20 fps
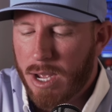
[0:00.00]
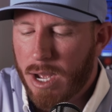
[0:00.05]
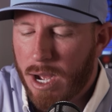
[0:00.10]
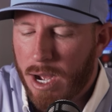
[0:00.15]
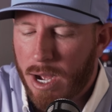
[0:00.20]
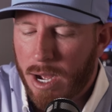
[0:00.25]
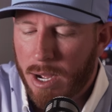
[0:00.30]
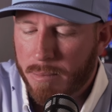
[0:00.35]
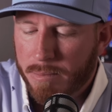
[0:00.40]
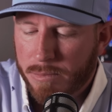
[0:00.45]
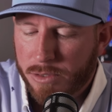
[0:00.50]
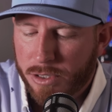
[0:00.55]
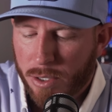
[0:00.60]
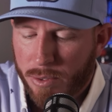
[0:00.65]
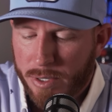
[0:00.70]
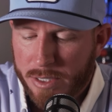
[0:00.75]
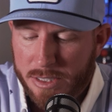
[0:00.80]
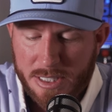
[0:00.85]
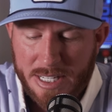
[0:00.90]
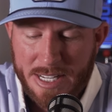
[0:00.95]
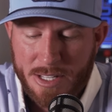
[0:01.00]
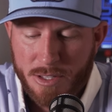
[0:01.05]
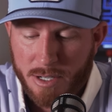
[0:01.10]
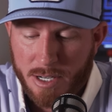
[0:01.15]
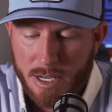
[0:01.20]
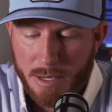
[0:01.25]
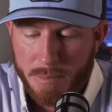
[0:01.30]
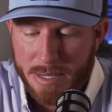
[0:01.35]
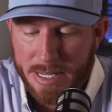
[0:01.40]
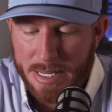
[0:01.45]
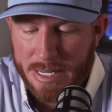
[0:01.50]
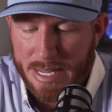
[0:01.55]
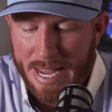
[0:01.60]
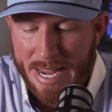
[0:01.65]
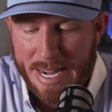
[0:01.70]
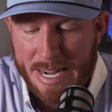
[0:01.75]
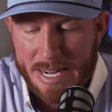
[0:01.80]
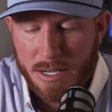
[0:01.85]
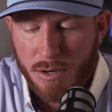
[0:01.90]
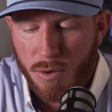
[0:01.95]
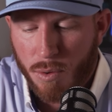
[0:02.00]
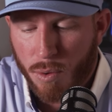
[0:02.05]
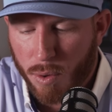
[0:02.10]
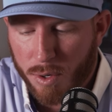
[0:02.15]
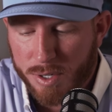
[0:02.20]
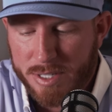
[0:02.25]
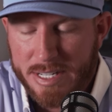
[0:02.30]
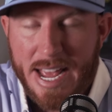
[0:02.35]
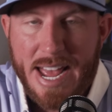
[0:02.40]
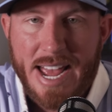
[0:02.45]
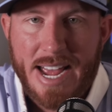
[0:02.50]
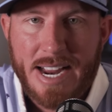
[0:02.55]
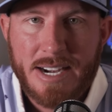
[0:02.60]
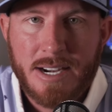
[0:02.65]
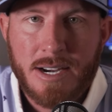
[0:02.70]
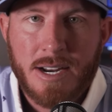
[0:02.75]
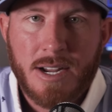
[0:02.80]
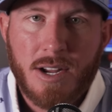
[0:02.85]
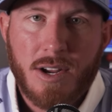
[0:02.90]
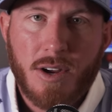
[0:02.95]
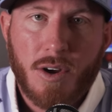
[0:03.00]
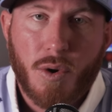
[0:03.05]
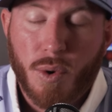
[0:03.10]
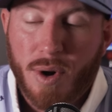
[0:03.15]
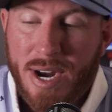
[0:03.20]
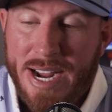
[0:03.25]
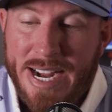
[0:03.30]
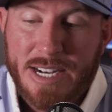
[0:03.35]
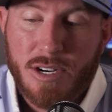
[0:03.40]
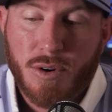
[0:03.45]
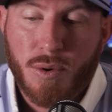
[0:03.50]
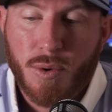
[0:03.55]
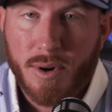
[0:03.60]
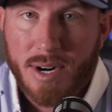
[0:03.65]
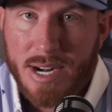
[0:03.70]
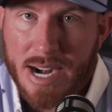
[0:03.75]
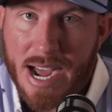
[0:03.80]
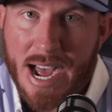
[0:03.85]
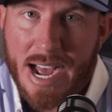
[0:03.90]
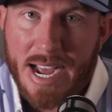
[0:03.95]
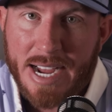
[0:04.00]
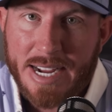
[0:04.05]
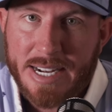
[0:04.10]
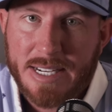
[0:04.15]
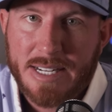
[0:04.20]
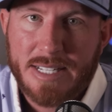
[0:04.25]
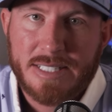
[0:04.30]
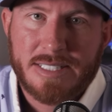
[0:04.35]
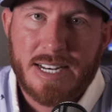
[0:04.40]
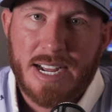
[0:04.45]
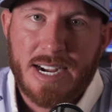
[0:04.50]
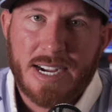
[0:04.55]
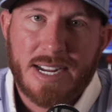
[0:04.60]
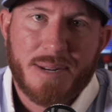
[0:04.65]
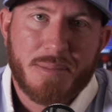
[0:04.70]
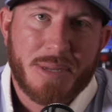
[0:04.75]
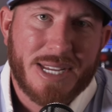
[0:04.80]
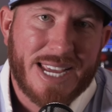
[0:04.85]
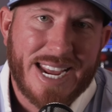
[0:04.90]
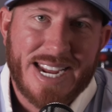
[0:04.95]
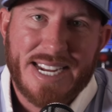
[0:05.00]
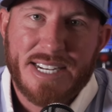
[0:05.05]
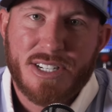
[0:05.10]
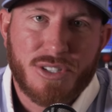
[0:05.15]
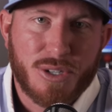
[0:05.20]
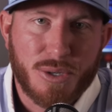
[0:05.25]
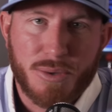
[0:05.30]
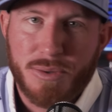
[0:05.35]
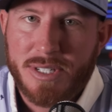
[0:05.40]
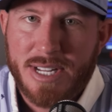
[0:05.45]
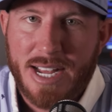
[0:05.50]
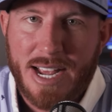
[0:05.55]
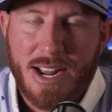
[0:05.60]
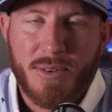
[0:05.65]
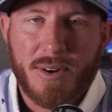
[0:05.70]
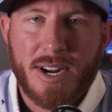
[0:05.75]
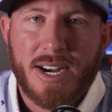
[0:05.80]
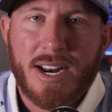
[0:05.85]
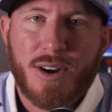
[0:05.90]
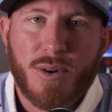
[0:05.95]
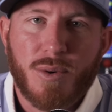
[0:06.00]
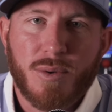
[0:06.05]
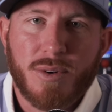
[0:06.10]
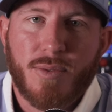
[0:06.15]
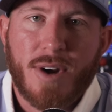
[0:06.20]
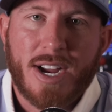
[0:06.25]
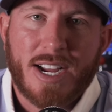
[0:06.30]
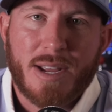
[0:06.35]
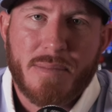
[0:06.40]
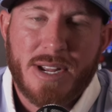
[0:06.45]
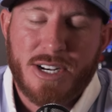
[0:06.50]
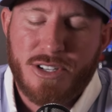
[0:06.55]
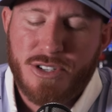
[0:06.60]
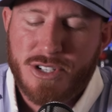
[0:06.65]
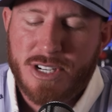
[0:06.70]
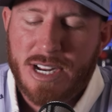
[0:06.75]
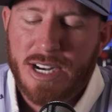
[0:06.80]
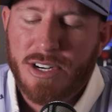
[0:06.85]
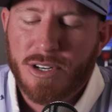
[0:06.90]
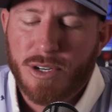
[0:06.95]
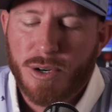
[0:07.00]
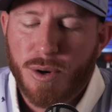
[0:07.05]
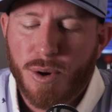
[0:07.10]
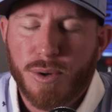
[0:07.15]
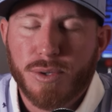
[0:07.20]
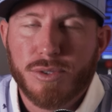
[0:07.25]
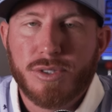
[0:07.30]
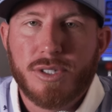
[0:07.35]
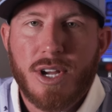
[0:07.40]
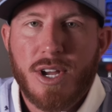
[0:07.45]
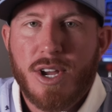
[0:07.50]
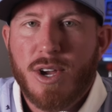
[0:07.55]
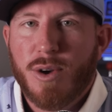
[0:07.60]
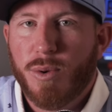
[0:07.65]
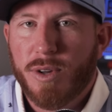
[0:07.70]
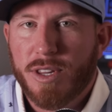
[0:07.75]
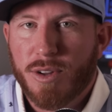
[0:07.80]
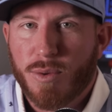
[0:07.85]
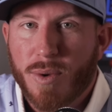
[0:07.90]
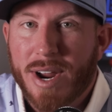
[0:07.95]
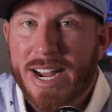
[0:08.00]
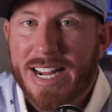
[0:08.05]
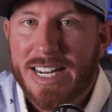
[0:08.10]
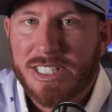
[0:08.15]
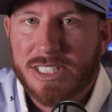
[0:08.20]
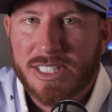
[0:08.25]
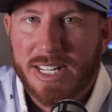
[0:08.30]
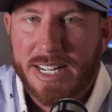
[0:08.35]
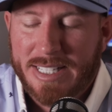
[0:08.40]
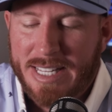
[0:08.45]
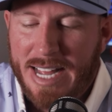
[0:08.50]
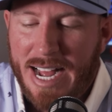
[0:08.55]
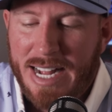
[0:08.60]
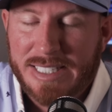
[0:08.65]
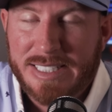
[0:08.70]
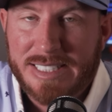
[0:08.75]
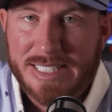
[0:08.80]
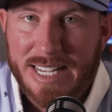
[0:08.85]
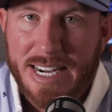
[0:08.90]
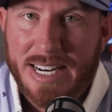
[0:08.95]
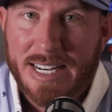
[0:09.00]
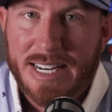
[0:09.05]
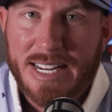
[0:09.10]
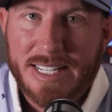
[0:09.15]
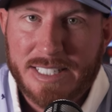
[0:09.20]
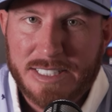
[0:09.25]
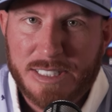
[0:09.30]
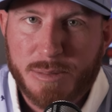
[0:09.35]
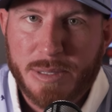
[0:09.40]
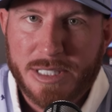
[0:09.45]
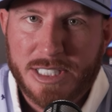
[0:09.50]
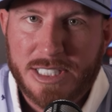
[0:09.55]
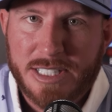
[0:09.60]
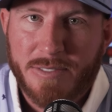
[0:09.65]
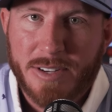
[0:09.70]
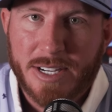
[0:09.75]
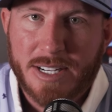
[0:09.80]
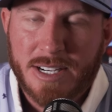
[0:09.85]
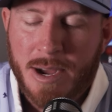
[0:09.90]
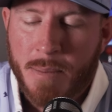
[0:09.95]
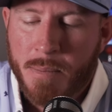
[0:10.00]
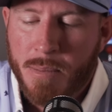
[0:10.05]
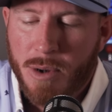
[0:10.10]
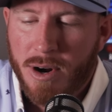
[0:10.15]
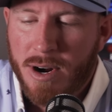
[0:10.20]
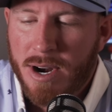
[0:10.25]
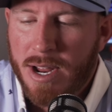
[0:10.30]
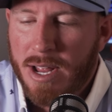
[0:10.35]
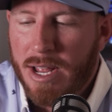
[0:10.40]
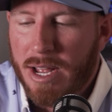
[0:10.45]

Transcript: Um, so it's either going to be eight or 10 or eight or nine. It's not going to be eight to 10, right? I don't recommend you set your goals with a range like that. Set it a specific number.